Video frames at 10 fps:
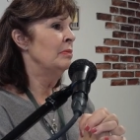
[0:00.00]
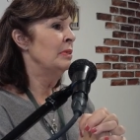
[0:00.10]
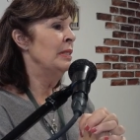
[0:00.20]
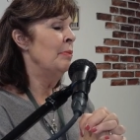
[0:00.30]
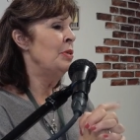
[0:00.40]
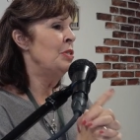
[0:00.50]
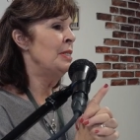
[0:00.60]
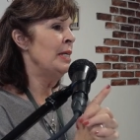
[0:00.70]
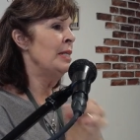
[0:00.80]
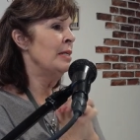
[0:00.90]
And let me just
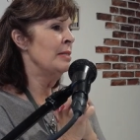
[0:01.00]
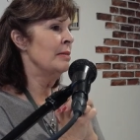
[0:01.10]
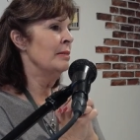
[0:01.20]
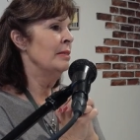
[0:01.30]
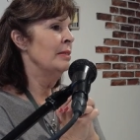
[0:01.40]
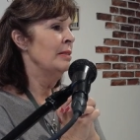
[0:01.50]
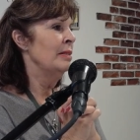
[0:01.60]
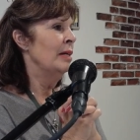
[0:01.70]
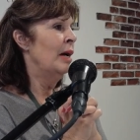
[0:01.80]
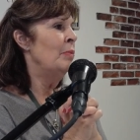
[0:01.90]
say this
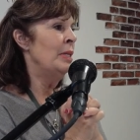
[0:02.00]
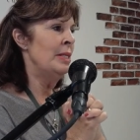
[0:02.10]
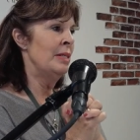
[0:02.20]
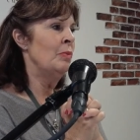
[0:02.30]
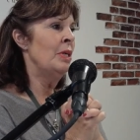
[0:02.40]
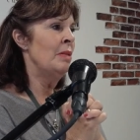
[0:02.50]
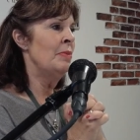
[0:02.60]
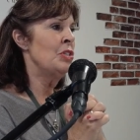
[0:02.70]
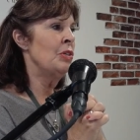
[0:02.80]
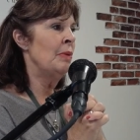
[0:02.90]
I read this in one of the
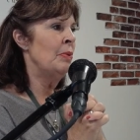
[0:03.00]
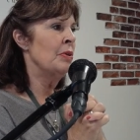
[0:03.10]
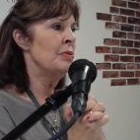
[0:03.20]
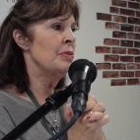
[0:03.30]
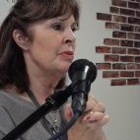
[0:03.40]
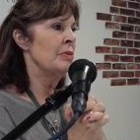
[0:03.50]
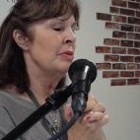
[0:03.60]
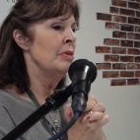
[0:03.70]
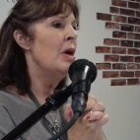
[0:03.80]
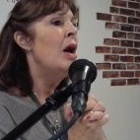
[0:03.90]
missionary books.
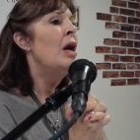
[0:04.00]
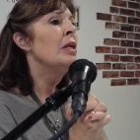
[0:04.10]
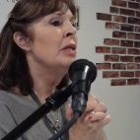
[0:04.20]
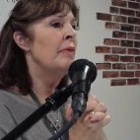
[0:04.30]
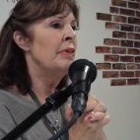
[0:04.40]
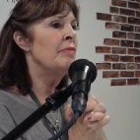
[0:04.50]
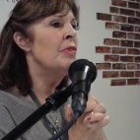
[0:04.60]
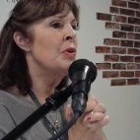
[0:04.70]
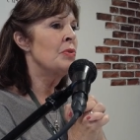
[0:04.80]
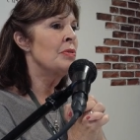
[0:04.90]
Loving
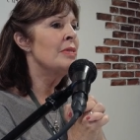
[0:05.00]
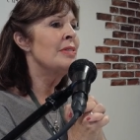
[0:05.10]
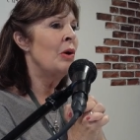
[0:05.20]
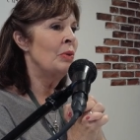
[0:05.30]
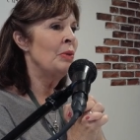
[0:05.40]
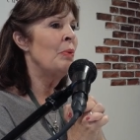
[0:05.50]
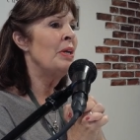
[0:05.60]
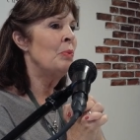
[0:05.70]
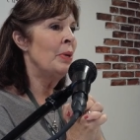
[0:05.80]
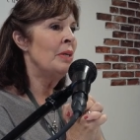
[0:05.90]
folks is the only way
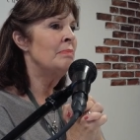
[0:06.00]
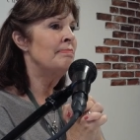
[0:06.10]
to win them.